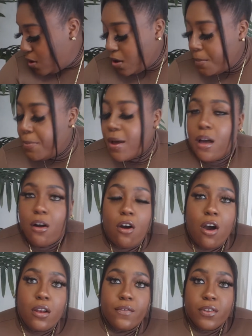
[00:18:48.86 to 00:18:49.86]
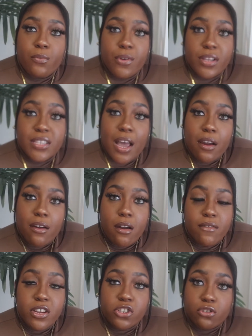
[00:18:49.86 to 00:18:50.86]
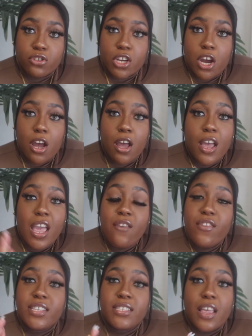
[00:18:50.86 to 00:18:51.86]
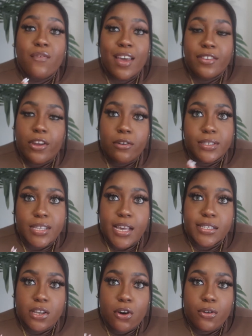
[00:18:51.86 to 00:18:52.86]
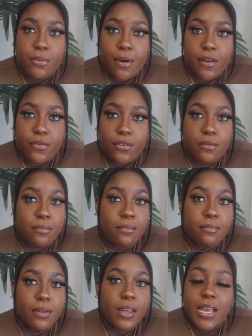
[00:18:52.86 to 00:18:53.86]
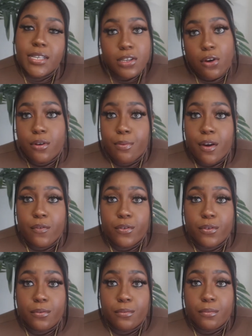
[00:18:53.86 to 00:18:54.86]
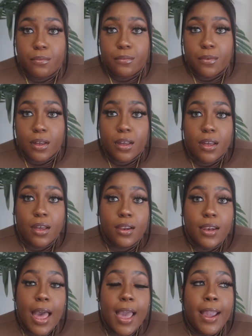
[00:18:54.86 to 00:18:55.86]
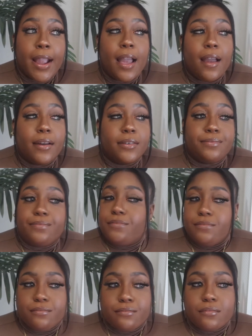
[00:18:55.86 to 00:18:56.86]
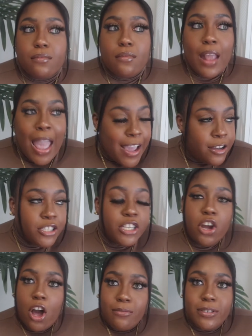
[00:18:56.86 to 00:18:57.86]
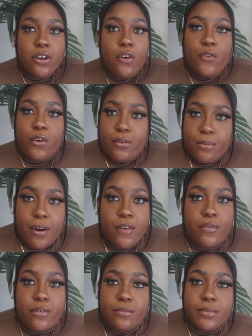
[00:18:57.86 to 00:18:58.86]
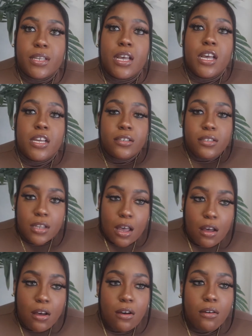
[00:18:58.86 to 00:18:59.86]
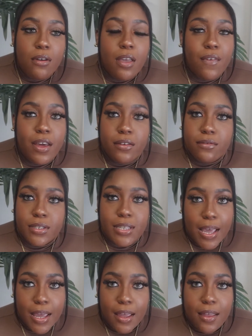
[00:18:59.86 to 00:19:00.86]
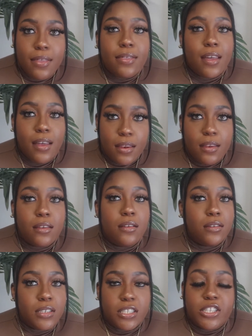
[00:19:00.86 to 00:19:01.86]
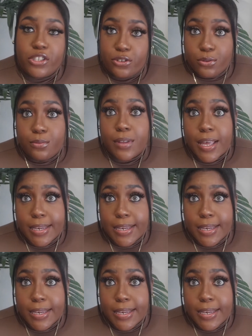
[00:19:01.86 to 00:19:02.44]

but all of the ones I already showed y'all, if I don't say it's an eau de parfum, it's an eau de parfum. Like, I usually always go for eau de parfums. So if I don't say it, then just assume that